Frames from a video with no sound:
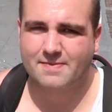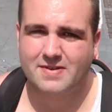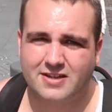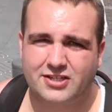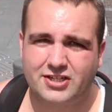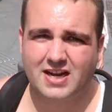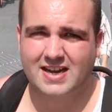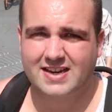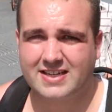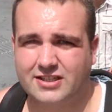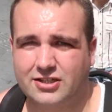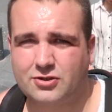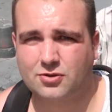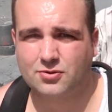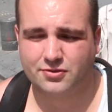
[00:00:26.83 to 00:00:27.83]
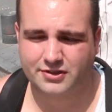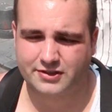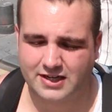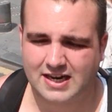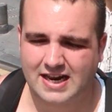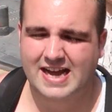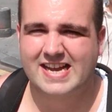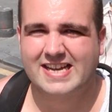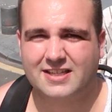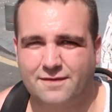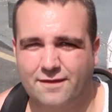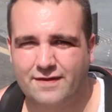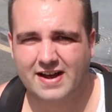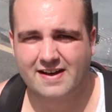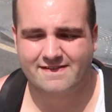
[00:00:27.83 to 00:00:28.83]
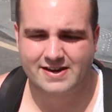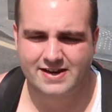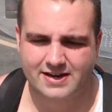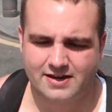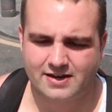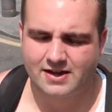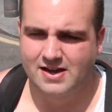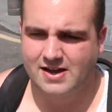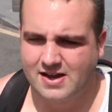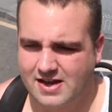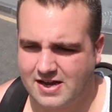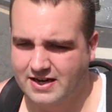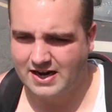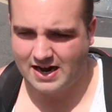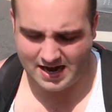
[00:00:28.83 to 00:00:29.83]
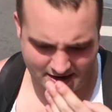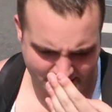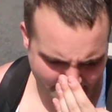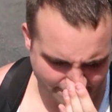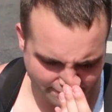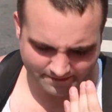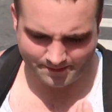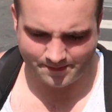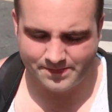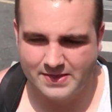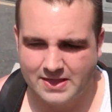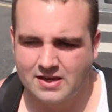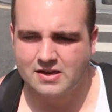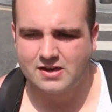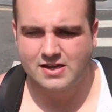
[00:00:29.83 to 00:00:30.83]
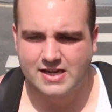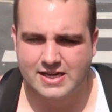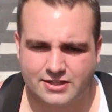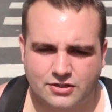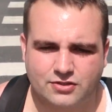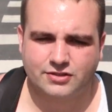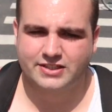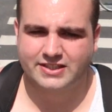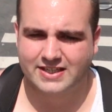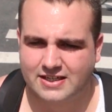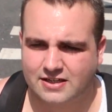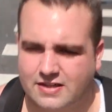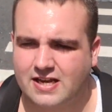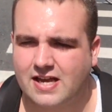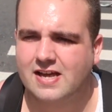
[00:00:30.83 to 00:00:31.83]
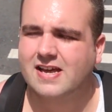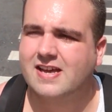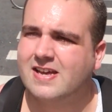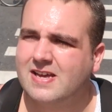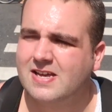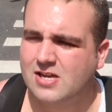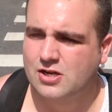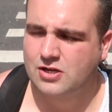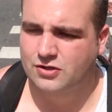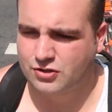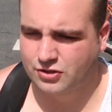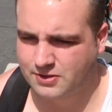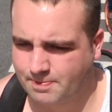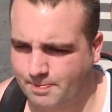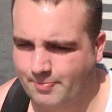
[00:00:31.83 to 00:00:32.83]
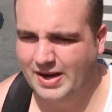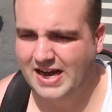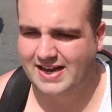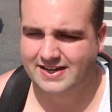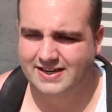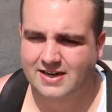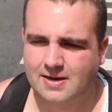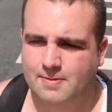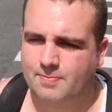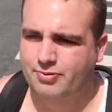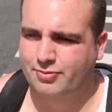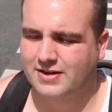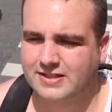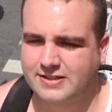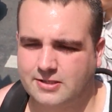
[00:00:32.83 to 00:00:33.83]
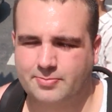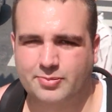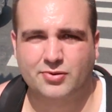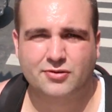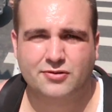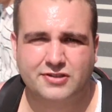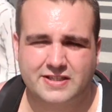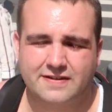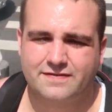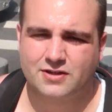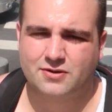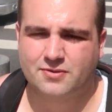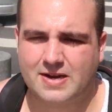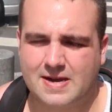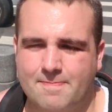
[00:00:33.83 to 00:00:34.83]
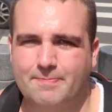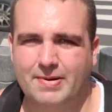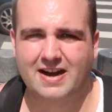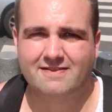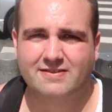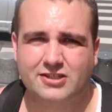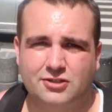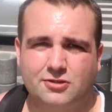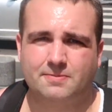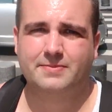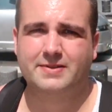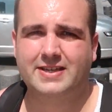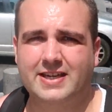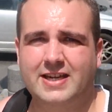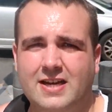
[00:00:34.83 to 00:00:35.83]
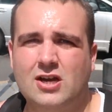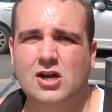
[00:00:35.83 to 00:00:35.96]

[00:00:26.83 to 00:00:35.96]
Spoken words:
In Chinese culture, like, it's very kind of, it's considered just bad principles if you embarrass somebody